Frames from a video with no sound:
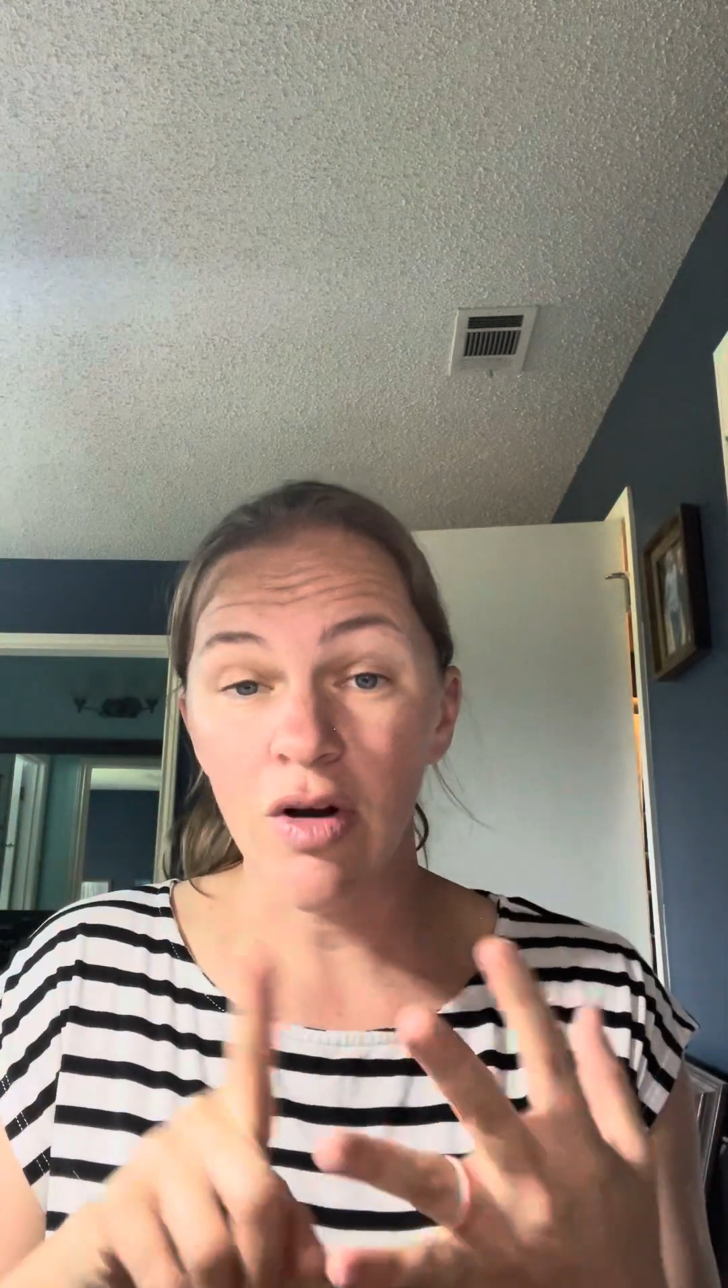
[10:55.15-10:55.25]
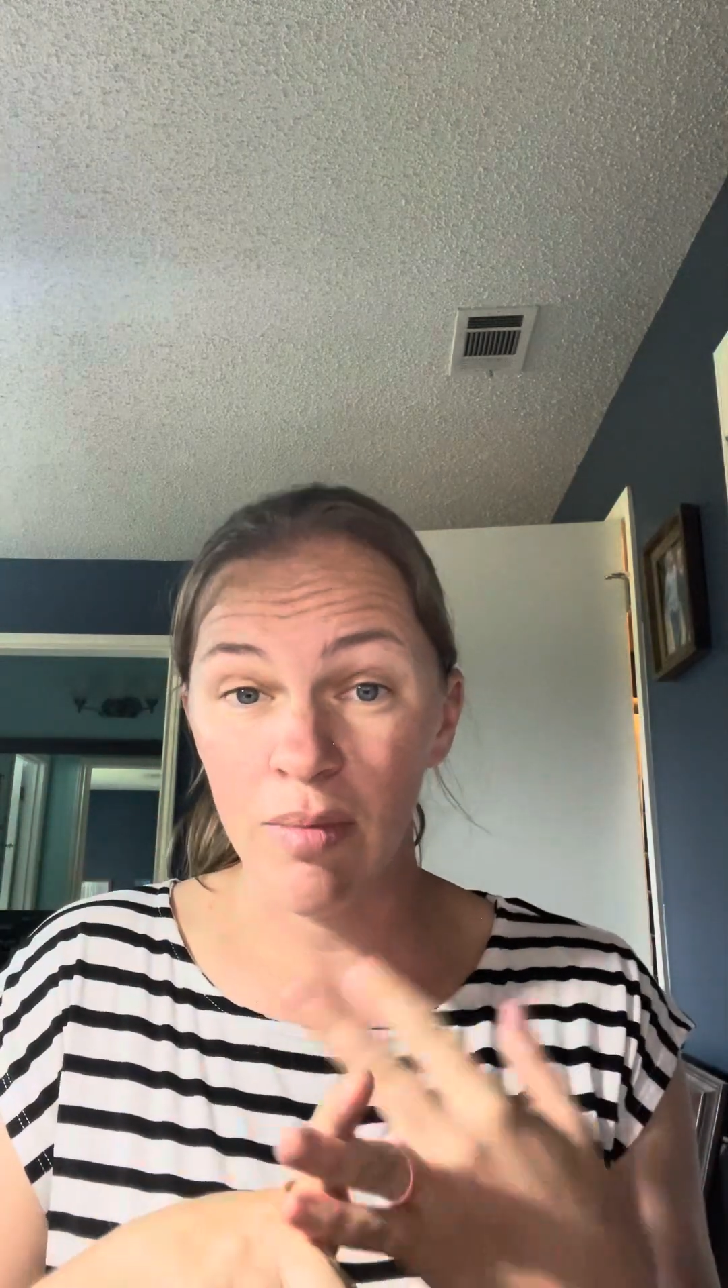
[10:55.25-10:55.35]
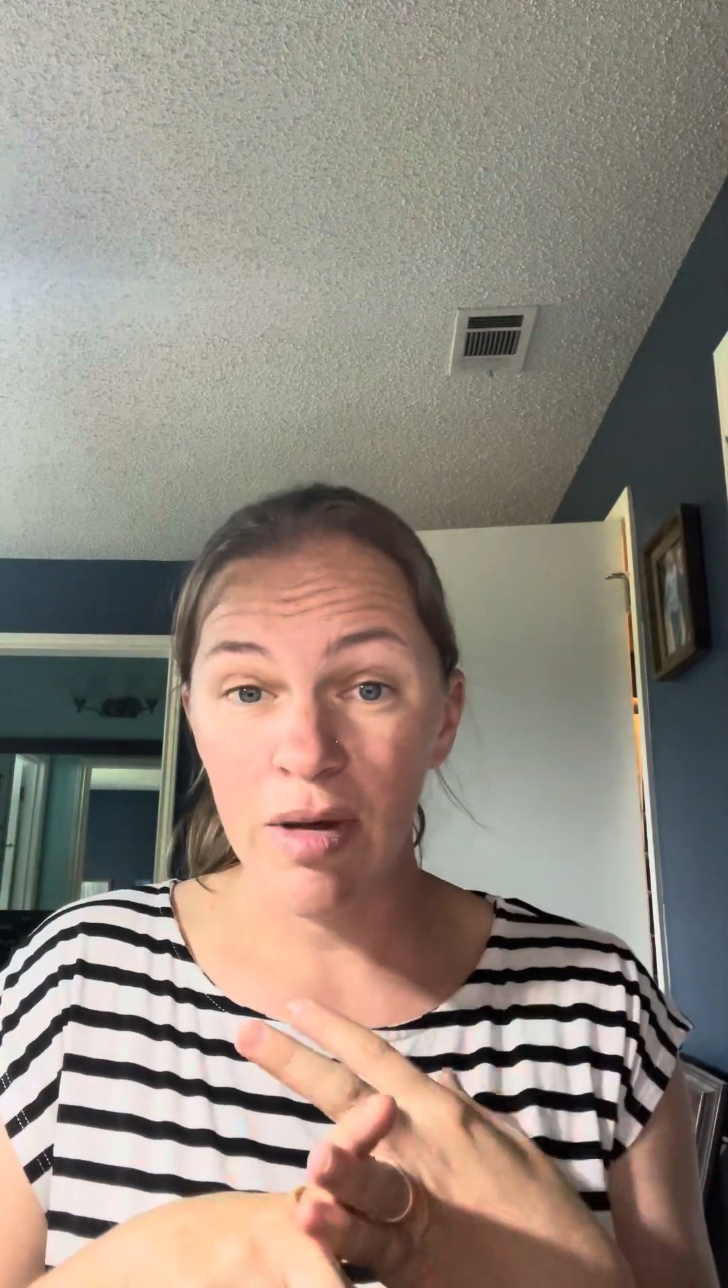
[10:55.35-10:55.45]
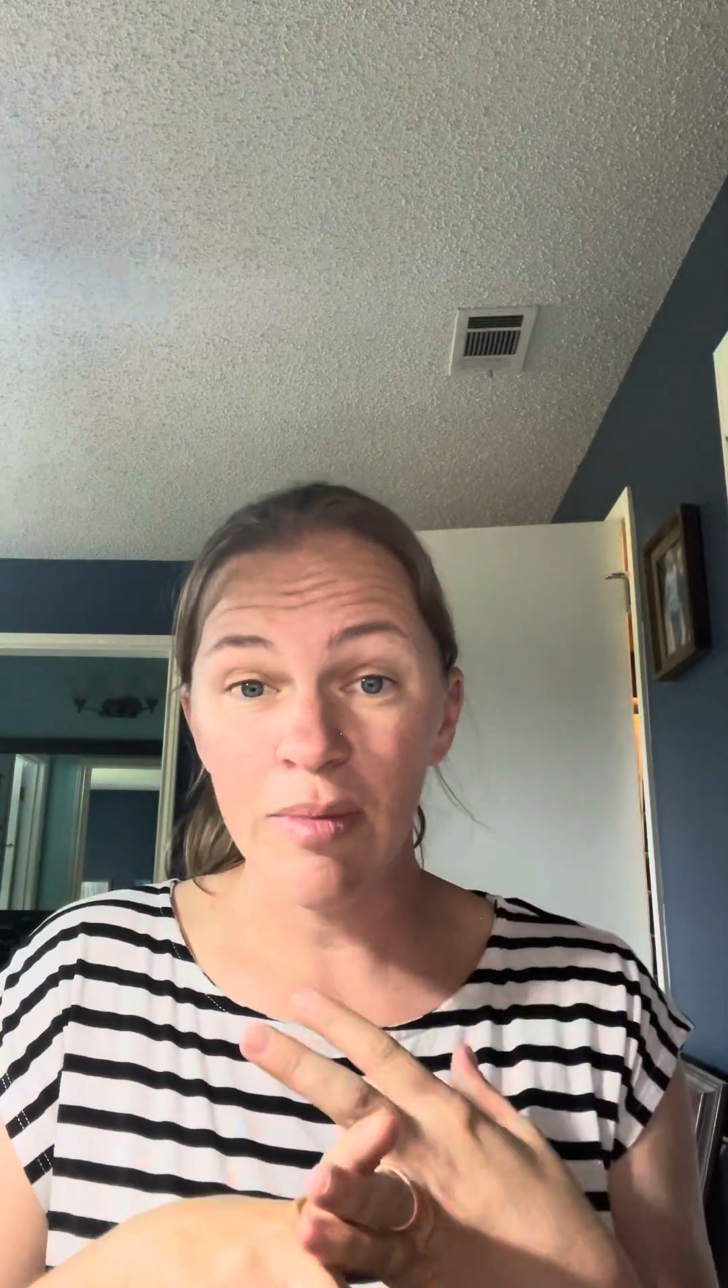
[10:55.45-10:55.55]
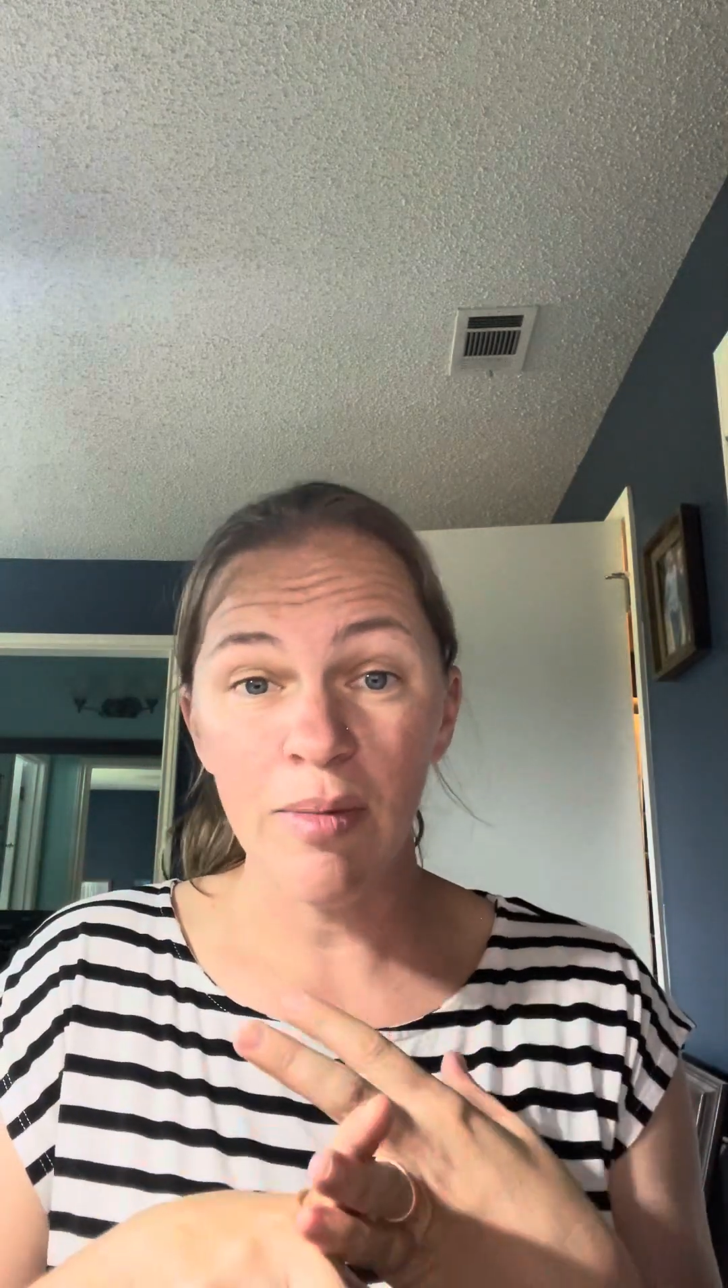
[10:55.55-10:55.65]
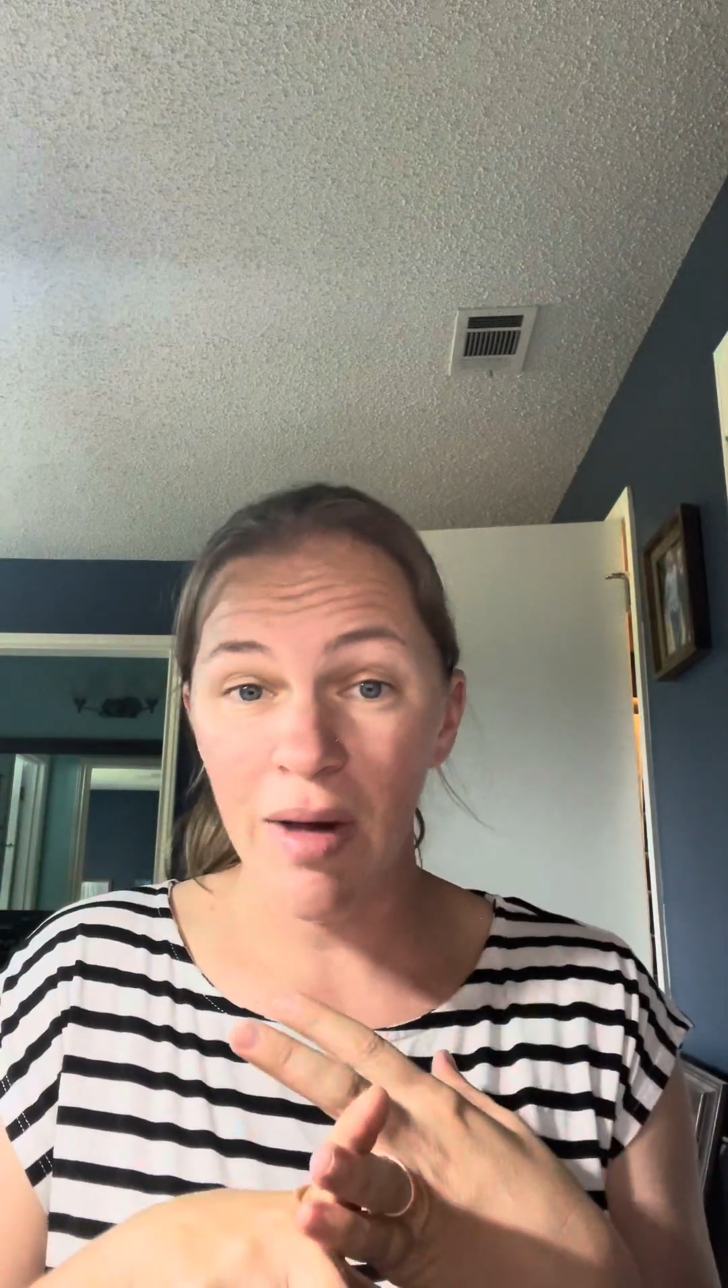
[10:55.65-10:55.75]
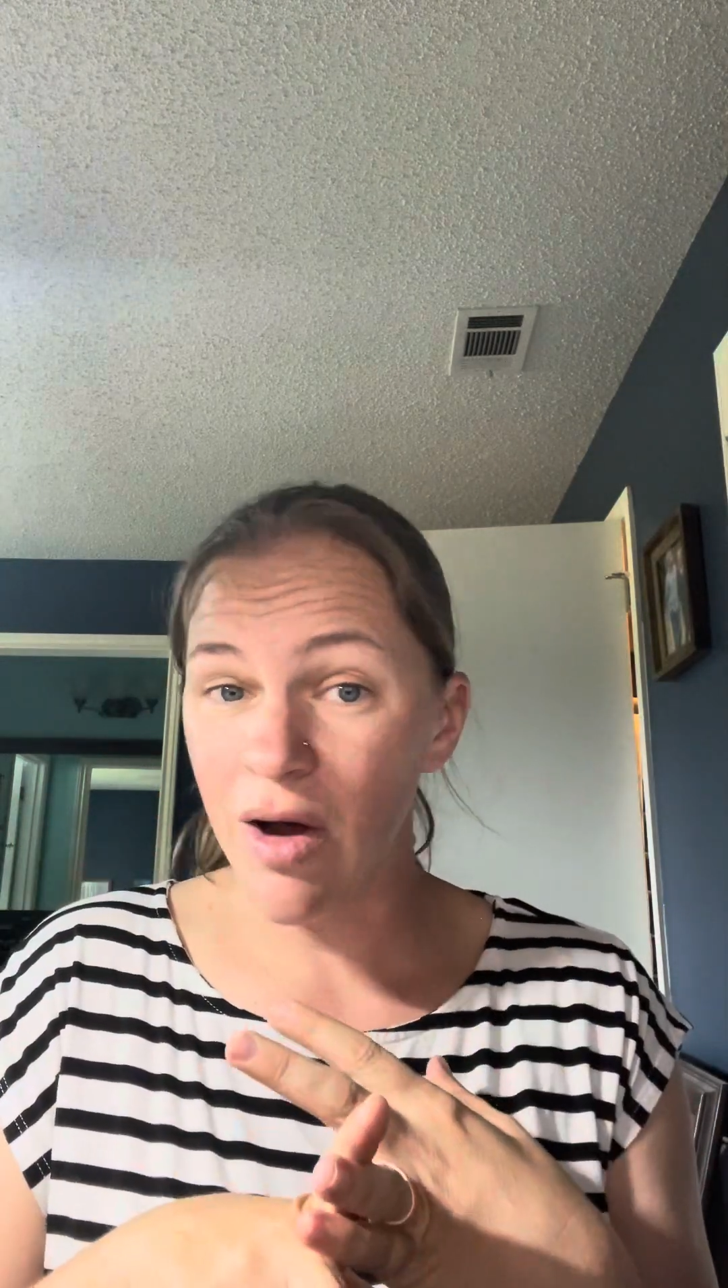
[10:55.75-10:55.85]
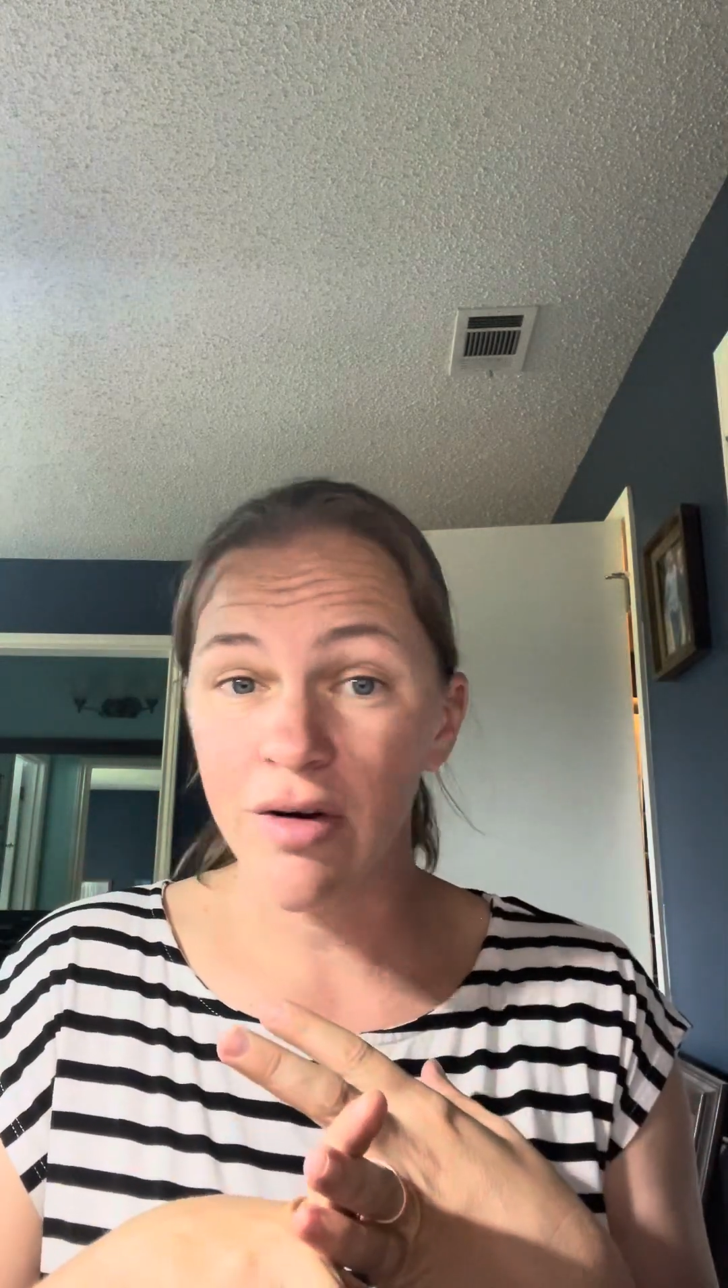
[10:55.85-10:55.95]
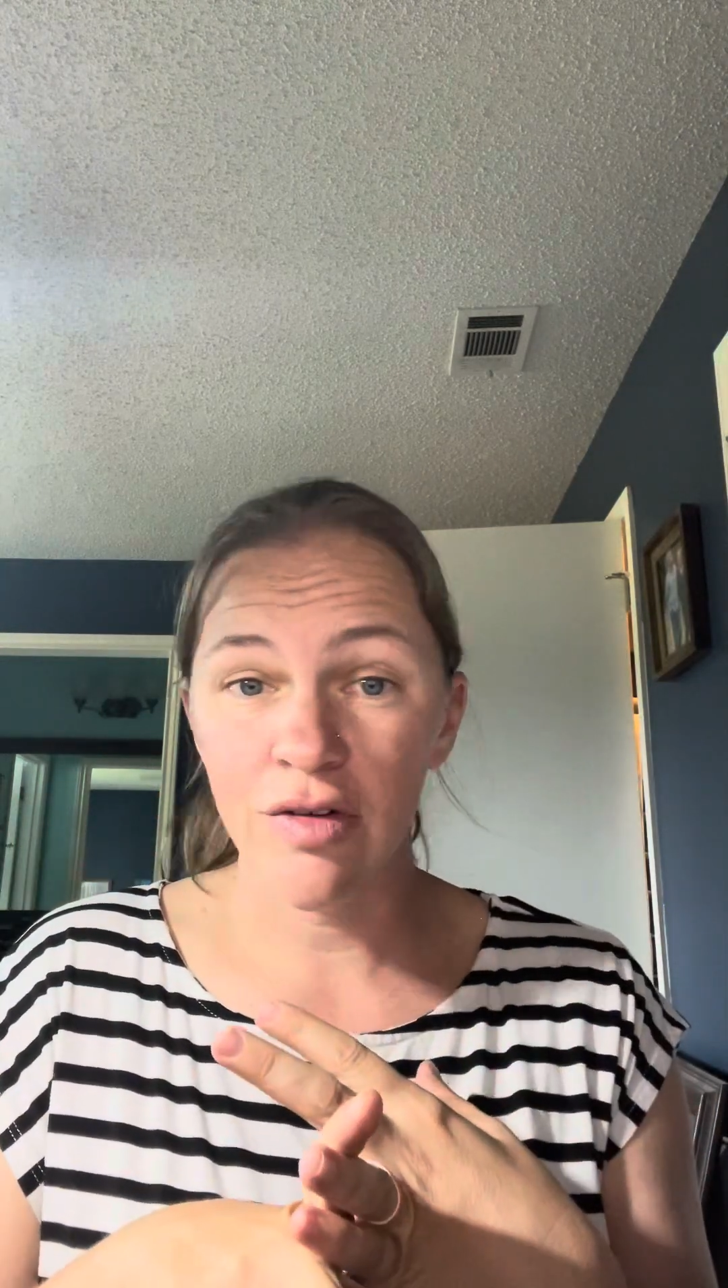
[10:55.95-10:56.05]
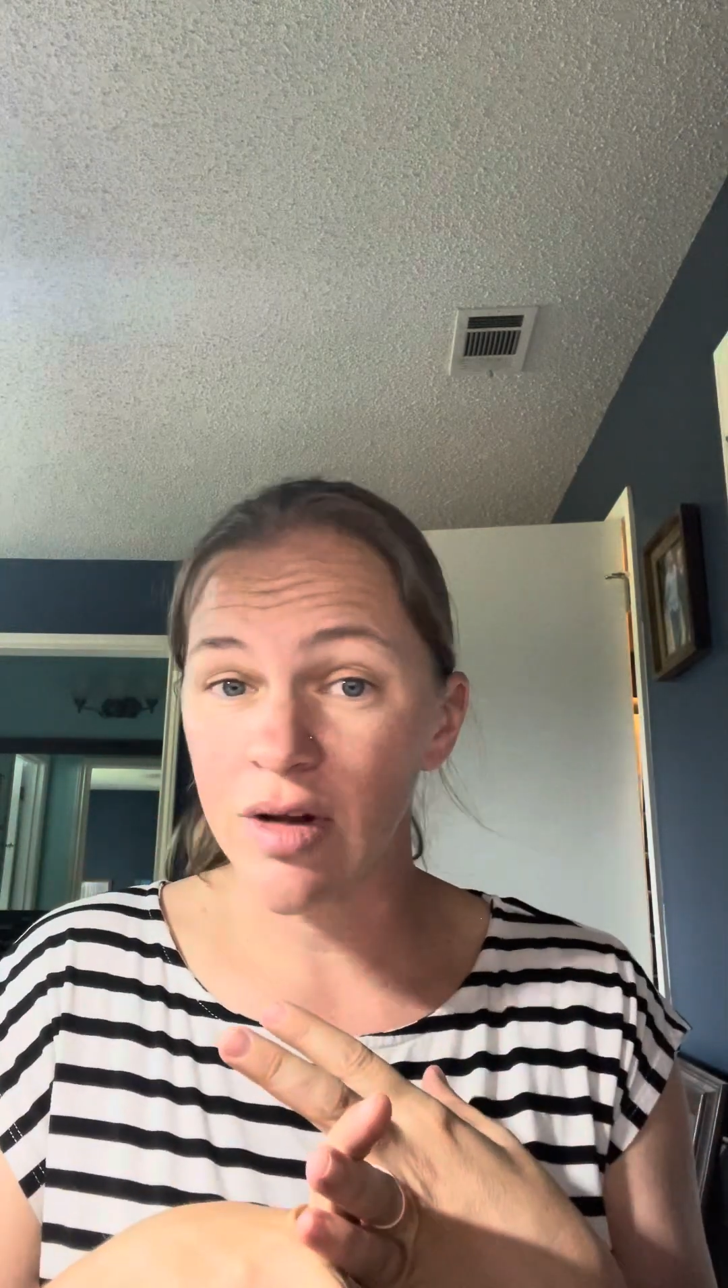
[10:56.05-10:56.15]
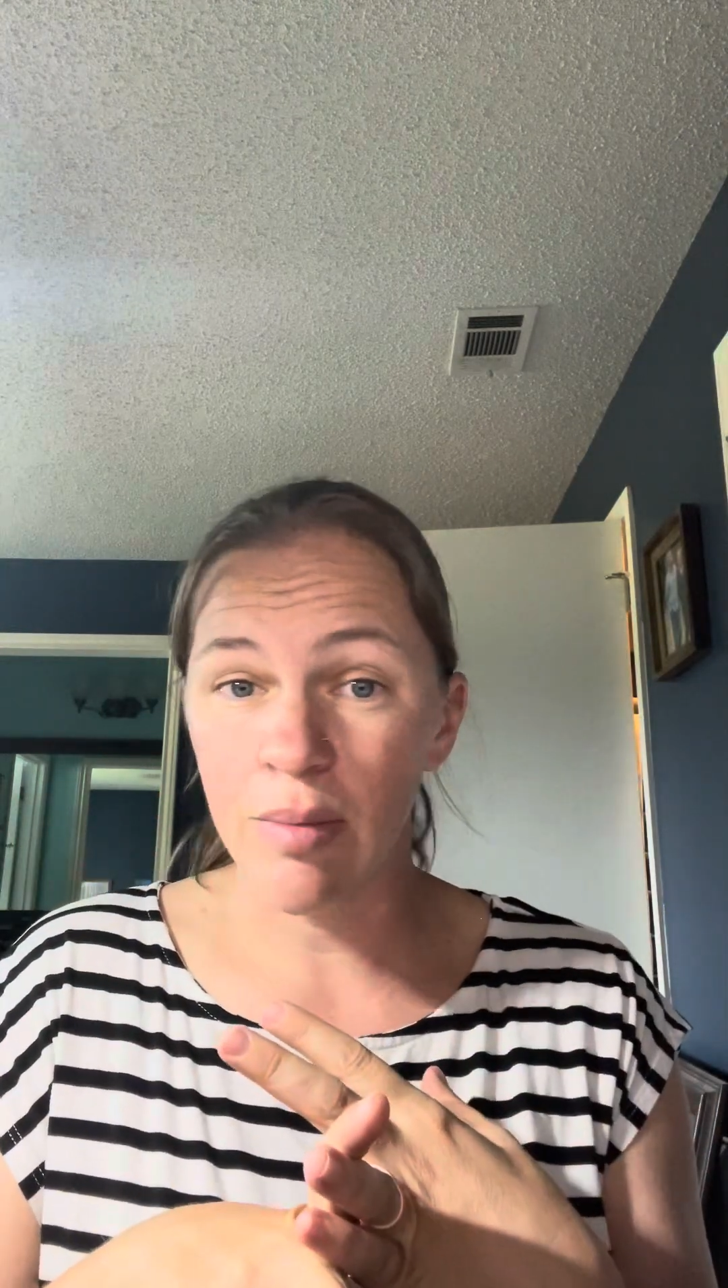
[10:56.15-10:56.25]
or maybe my heart's not